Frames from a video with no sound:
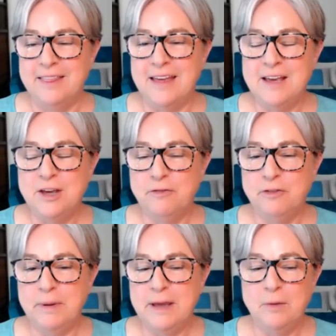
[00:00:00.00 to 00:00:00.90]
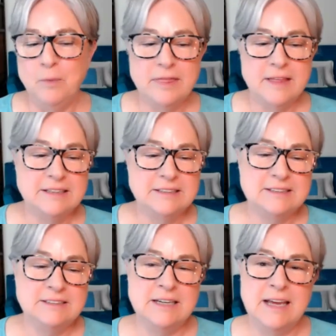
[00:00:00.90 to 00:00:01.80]
Thank you for being with us
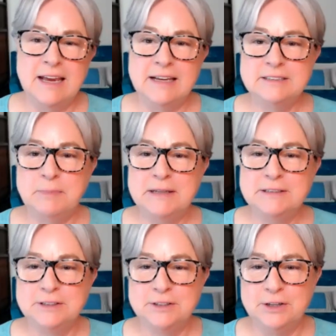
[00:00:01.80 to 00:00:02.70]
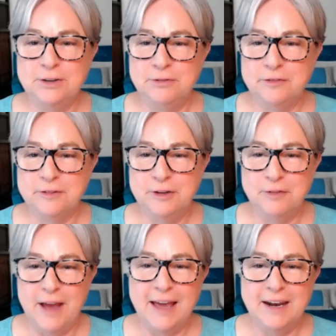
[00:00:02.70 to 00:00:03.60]
today, Spencer. You've you've
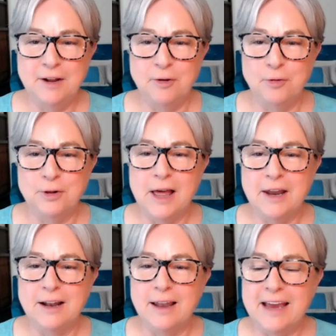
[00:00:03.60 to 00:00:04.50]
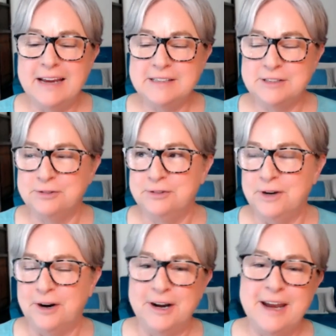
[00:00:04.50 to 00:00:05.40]
added a whole lot of light to
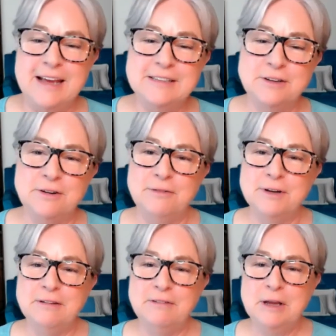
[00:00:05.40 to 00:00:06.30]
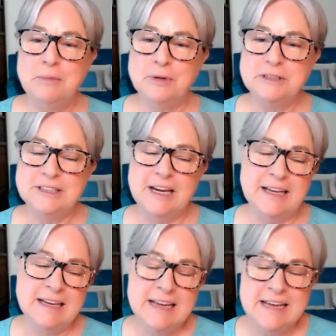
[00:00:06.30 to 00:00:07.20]
our day, so I really really appreciate
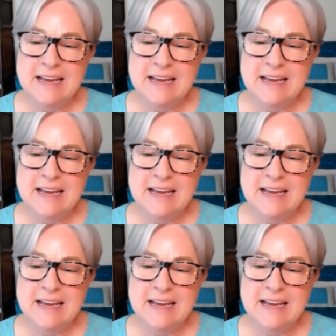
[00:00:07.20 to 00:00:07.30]
it.